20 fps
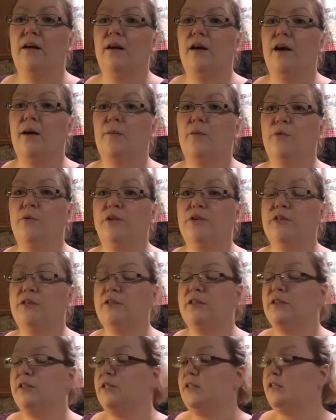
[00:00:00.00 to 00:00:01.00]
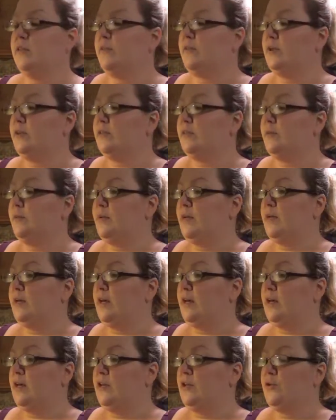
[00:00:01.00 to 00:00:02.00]
Originally the recipe
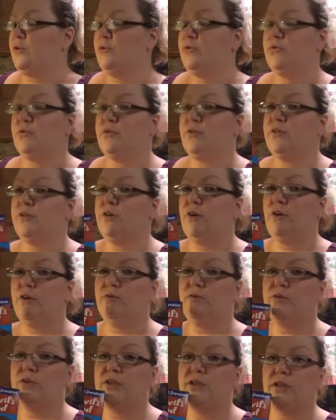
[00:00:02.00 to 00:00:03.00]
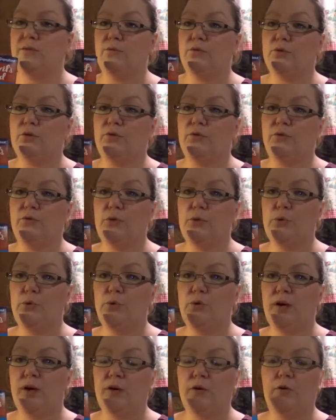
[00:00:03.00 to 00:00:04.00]
I used called for devil's
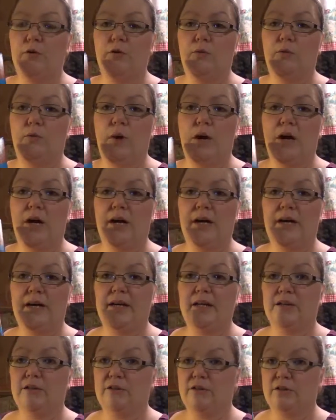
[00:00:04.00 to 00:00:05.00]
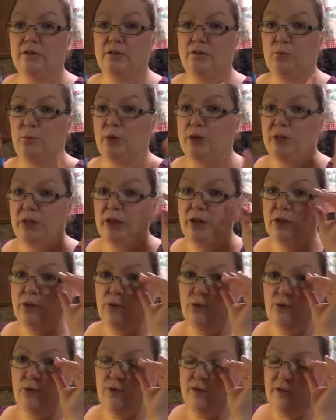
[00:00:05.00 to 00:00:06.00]
food. I don't know why, it's just what they
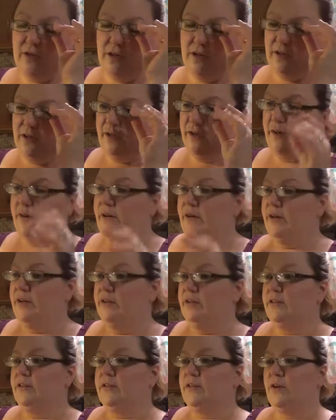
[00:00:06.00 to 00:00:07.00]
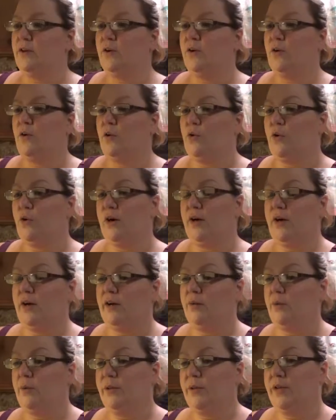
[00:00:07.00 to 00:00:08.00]
used. So
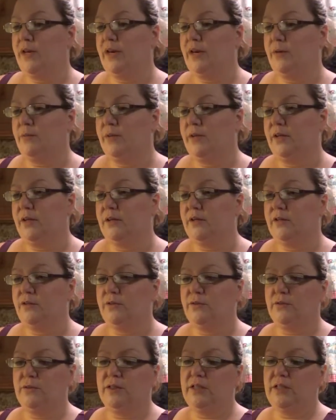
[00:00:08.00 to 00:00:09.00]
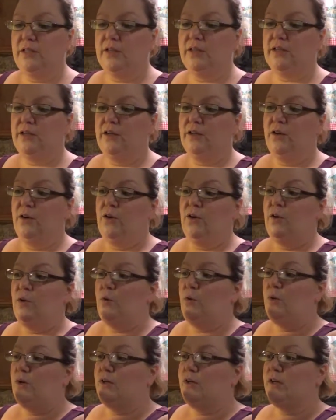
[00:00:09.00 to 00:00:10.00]
with a cake mix you'll need
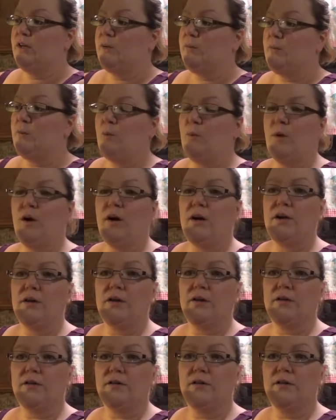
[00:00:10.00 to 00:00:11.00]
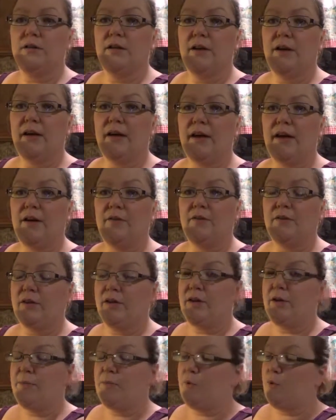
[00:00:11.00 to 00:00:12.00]
1 cup of water, a half a
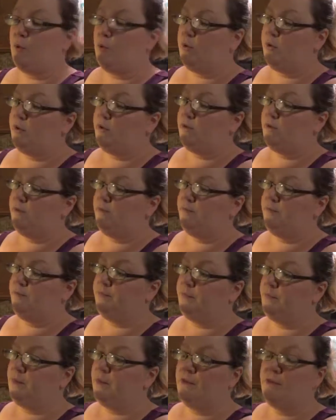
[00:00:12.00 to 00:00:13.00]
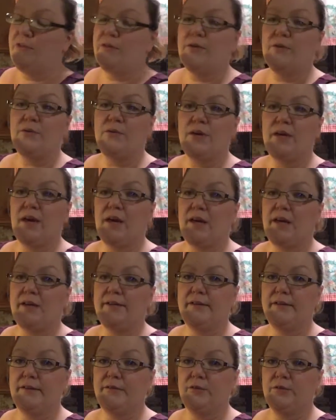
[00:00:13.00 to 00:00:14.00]
cup of oil, and 3
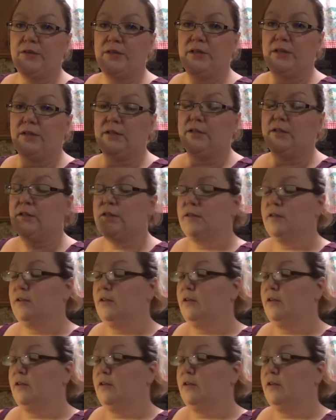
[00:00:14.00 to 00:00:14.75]
eggs for this.